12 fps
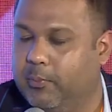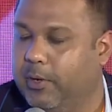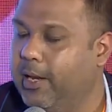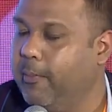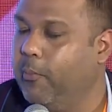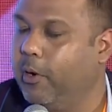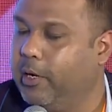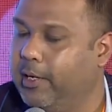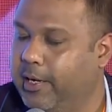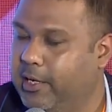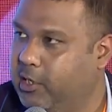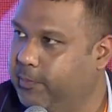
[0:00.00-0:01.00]
pretty important.
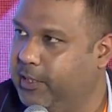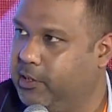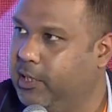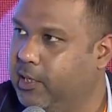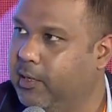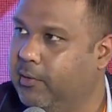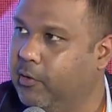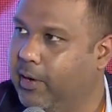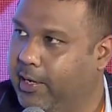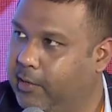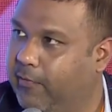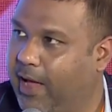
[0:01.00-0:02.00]
And especially, you know,
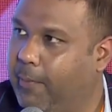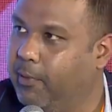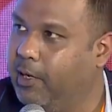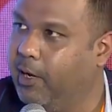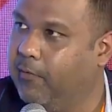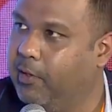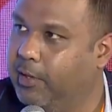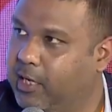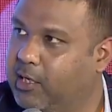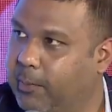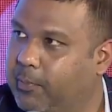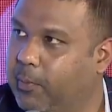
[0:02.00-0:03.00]
at the family level, the
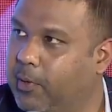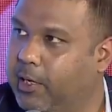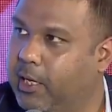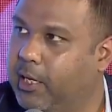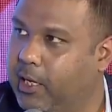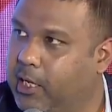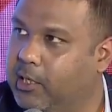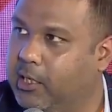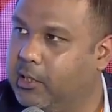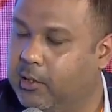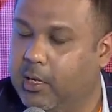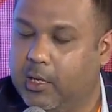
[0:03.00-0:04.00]
acceptability has
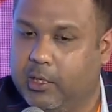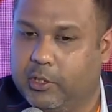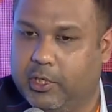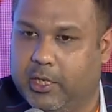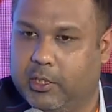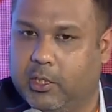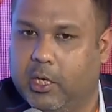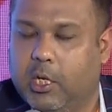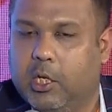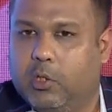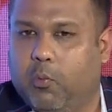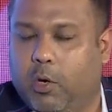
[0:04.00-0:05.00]
changed.
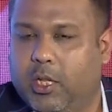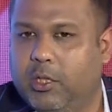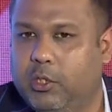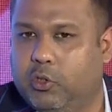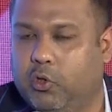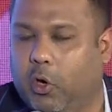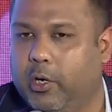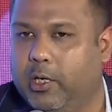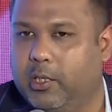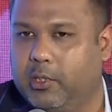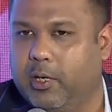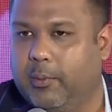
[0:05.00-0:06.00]
So what are the
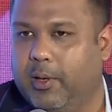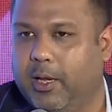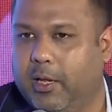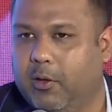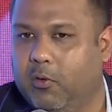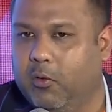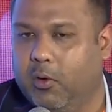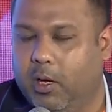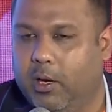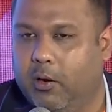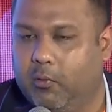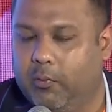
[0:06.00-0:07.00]
genres, I mean, like, you know,
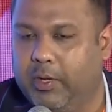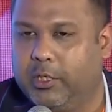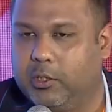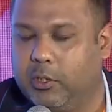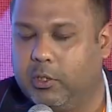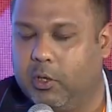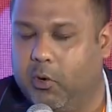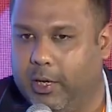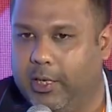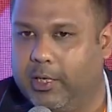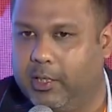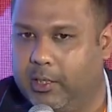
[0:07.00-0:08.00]
around which the
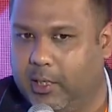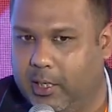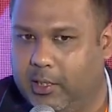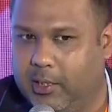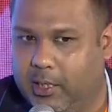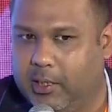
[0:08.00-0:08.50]
content is